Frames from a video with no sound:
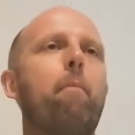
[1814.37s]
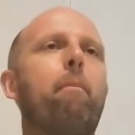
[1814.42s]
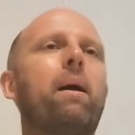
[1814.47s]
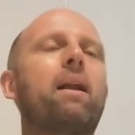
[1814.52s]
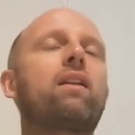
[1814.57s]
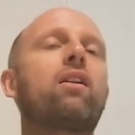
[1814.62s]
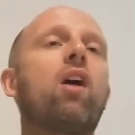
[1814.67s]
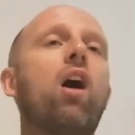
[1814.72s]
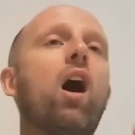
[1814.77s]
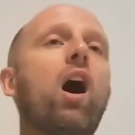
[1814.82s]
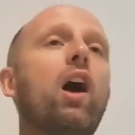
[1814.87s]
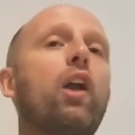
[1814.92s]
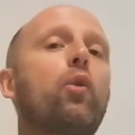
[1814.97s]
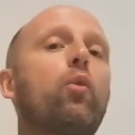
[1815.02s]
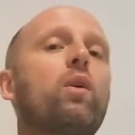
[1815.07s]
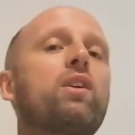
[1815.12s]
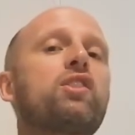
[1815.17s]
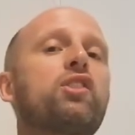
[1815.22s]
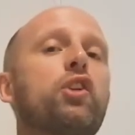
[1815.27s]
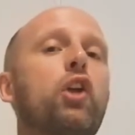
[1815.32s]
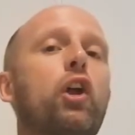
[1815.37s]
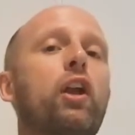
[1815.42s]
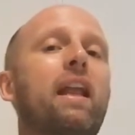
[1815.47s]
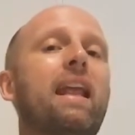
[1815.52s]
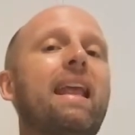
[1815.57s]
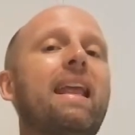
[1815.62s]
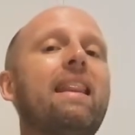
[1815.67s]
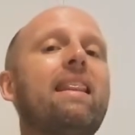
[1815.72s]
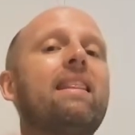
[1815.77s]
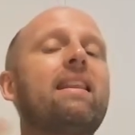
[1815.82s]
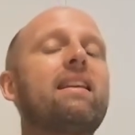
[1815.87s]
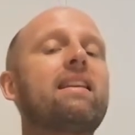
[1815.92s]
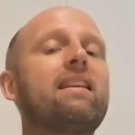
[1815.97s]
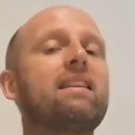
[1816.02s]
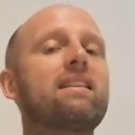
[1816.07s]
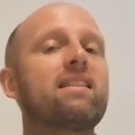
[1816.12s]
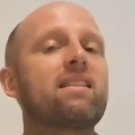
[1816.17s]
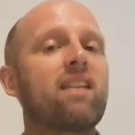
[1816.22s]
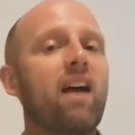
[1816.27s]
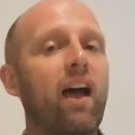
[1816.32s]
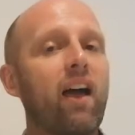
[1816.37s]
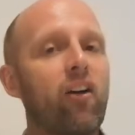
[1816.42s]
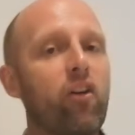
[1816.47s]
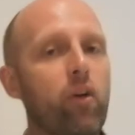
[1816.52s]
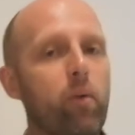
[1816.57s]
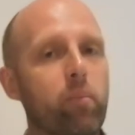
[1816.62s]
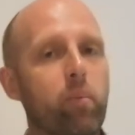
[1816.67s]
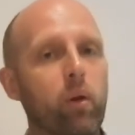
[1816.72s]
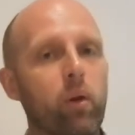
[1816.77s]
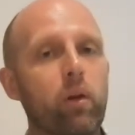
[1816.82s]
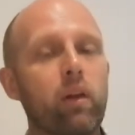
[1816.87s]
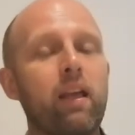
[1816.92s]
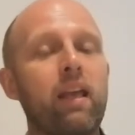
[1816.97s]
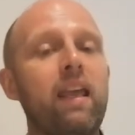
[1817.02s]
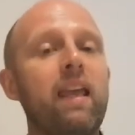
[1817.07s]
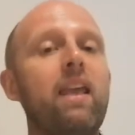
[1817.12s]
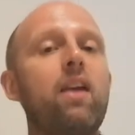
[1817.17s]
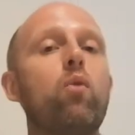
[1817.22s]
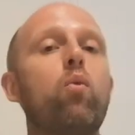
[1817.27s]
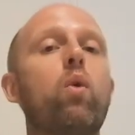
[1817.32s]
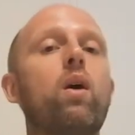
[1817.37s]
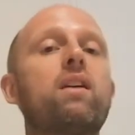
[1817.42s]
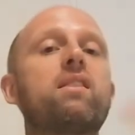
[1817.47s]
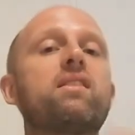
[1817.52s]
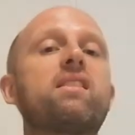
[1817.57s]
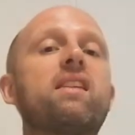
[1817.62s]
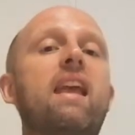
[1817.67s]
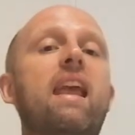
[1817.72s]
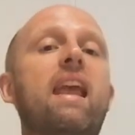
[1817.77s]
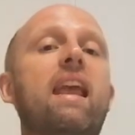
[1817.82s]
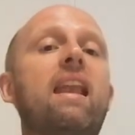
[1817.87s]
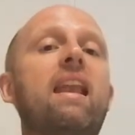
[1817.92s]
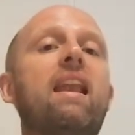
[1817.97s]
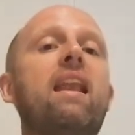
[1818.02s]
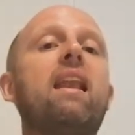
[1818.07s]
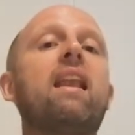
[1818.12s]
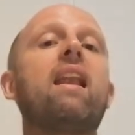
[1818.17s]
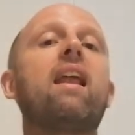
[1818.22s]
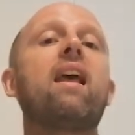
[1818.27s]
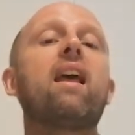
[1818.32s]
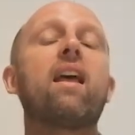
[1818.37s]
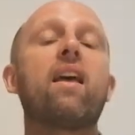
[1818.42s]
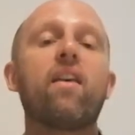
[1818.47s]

But God was not in the desirable, He was in